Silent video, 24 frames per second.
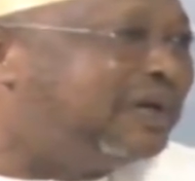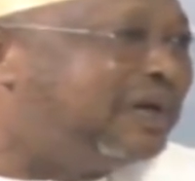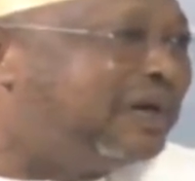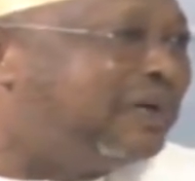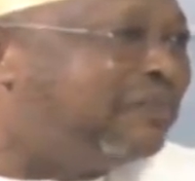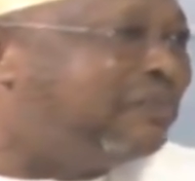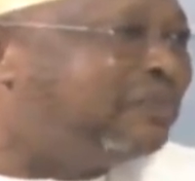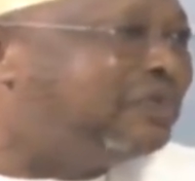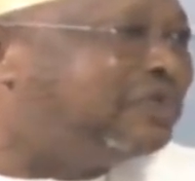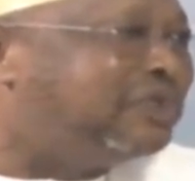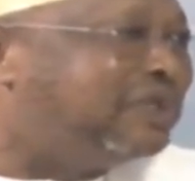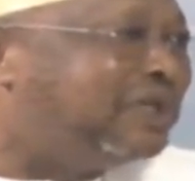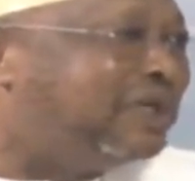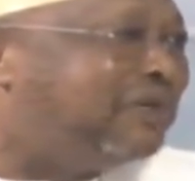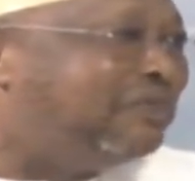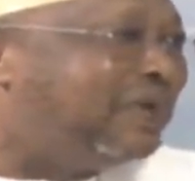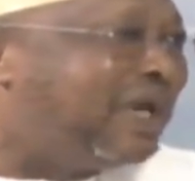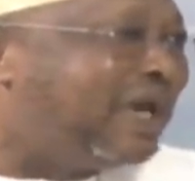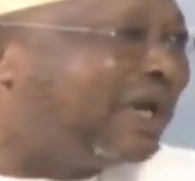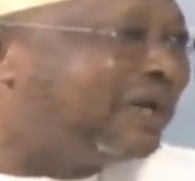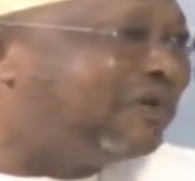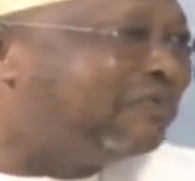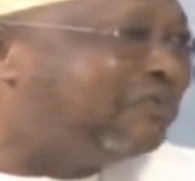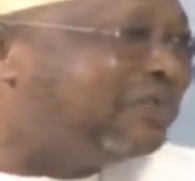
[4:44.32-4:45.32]
a Muslim
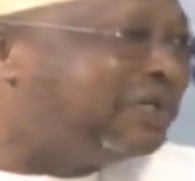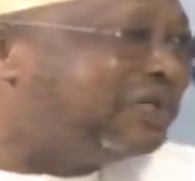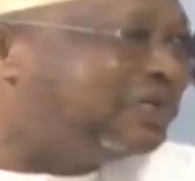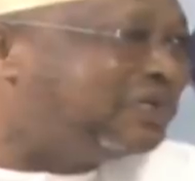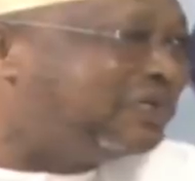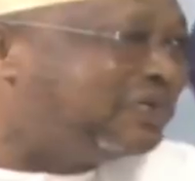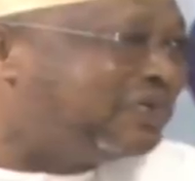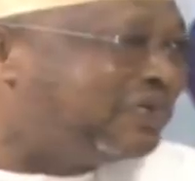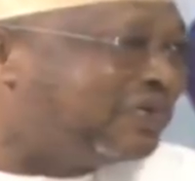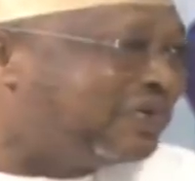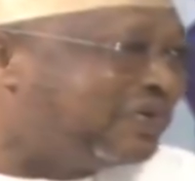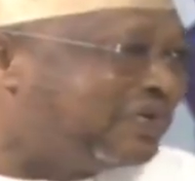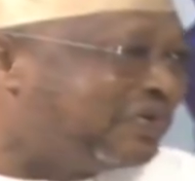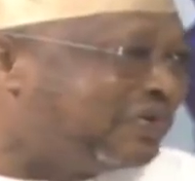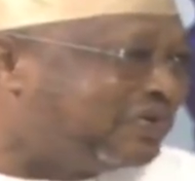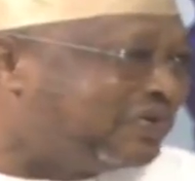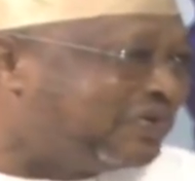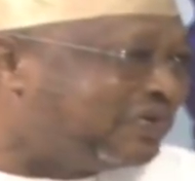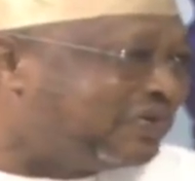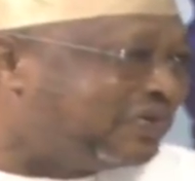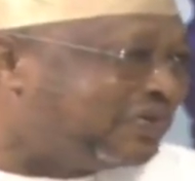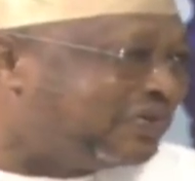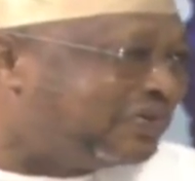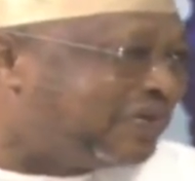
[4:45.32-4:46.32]
like me shouldn't go
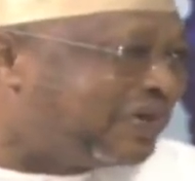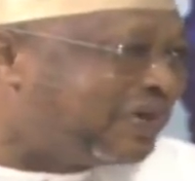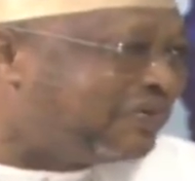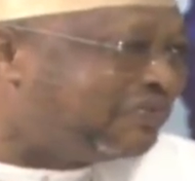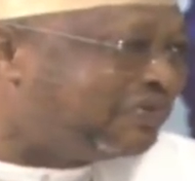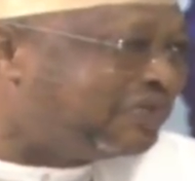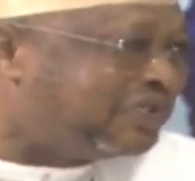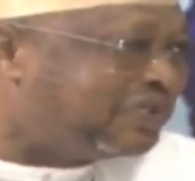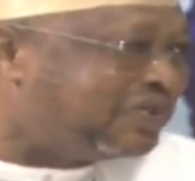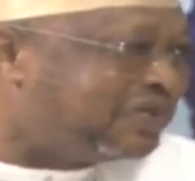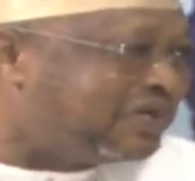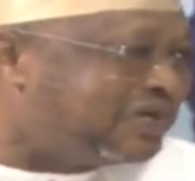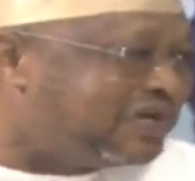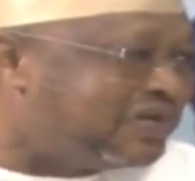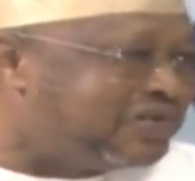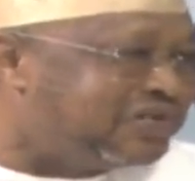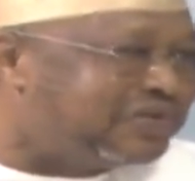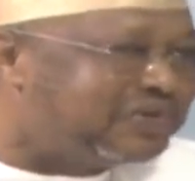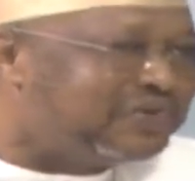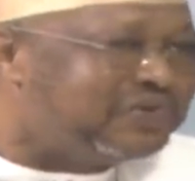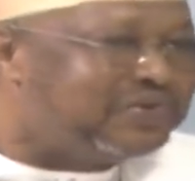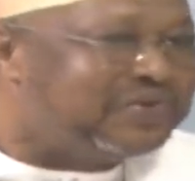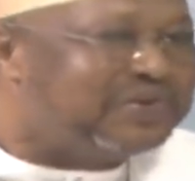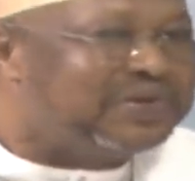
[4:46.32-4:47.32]
to a missionary
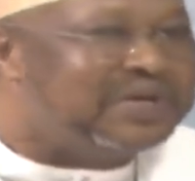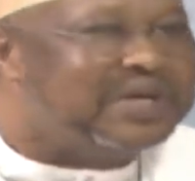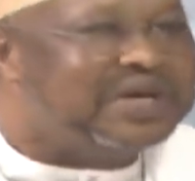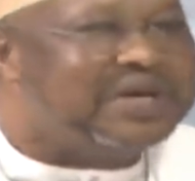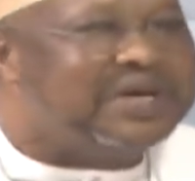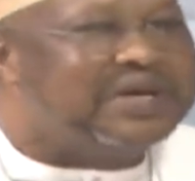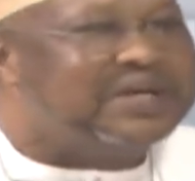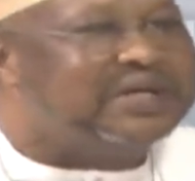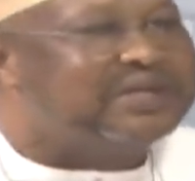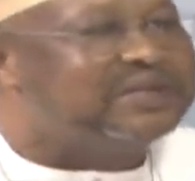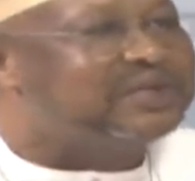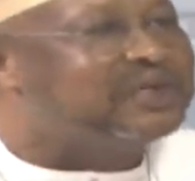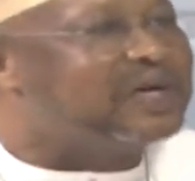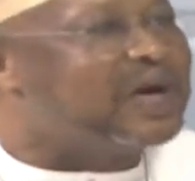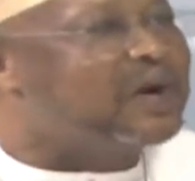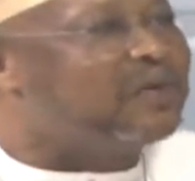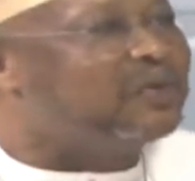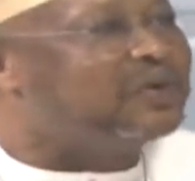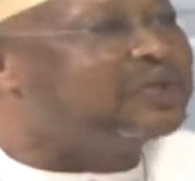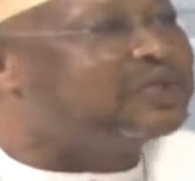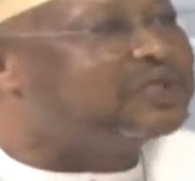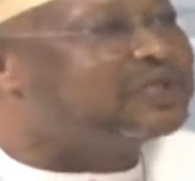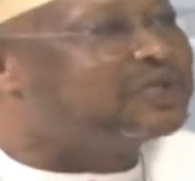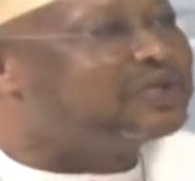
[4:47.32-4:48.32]
school. So I
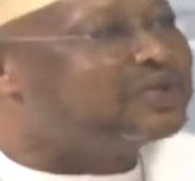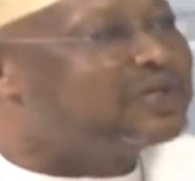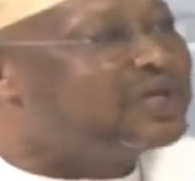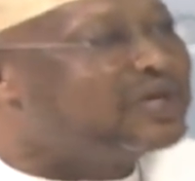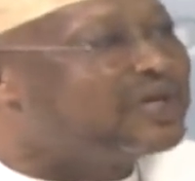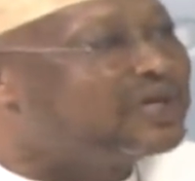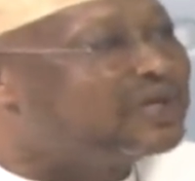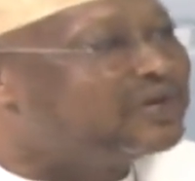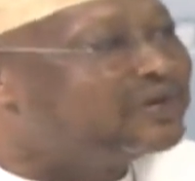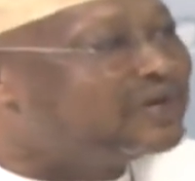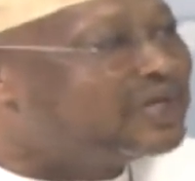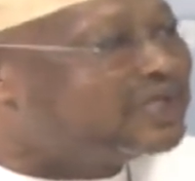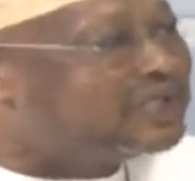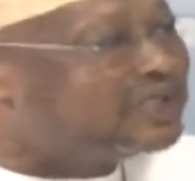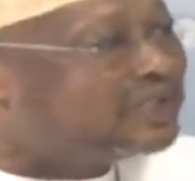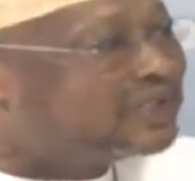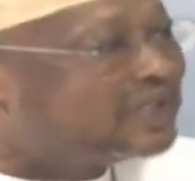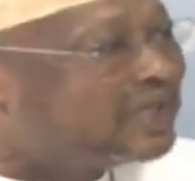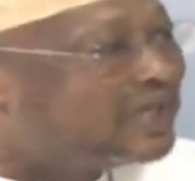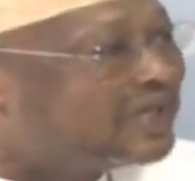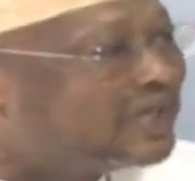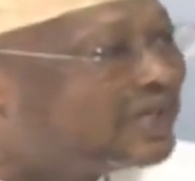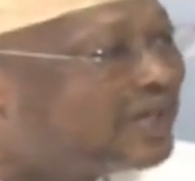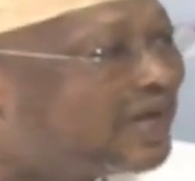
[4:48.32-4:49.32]
was
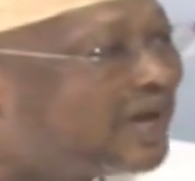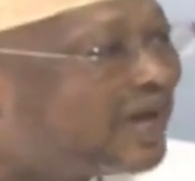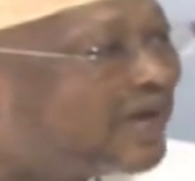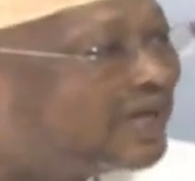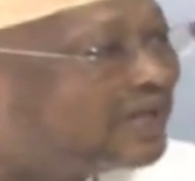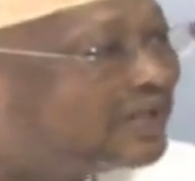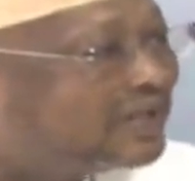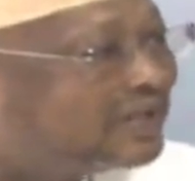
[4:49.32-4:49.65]
registered at